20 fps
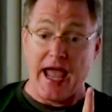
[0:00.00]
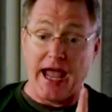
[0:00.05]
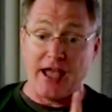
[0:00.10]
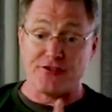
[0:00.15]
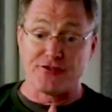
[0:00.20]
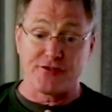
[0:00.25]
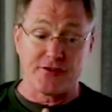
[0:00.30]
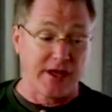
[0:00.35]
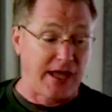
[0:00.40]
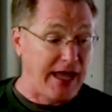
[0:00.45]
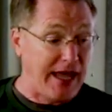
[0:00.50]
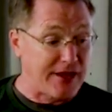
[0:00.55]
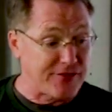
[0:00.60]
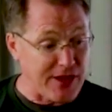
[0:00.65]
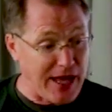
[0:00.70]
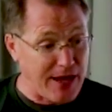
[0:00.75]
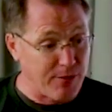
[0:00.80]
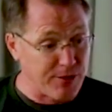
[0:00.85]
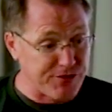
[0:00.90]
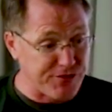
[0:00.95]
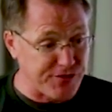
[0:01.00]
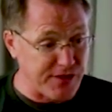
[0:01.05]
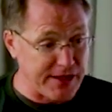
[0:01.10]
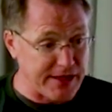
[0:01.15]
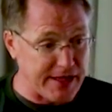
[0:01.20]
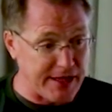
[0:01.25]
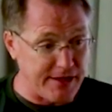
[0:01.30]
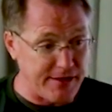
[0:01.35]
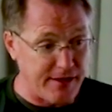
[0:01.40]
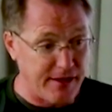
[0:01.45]
As, as I was
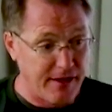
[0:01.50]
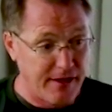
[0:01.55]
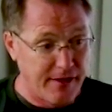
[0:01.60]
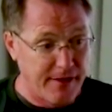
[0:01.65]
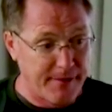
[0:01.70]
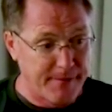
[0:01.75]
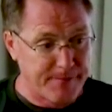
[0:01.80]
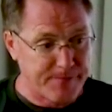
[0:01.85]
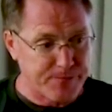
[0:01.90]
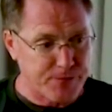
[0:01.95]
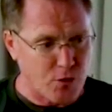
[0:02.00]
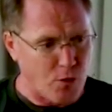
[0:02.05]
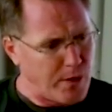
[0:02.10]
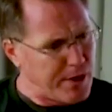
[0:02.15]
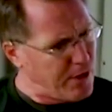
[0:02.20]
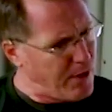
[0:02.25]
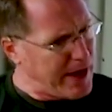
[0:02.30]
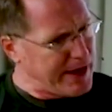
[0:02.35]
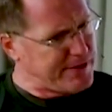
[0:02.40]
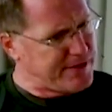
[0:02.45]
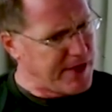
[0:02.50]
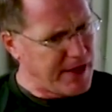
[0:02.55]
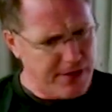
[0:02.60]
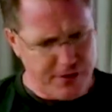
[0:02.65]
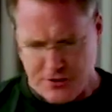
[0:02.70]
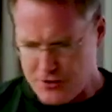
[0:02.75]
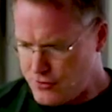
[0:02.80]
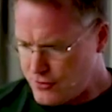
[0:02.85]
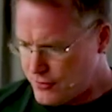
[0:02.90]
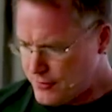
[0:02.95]
thinking, what do I
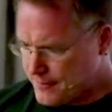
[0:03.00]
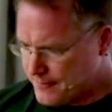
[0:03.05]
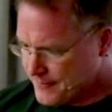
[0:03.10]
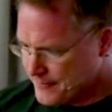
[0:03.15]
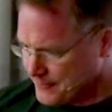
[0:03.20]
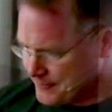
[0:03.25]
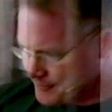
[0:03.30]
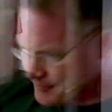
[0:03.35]
tell you?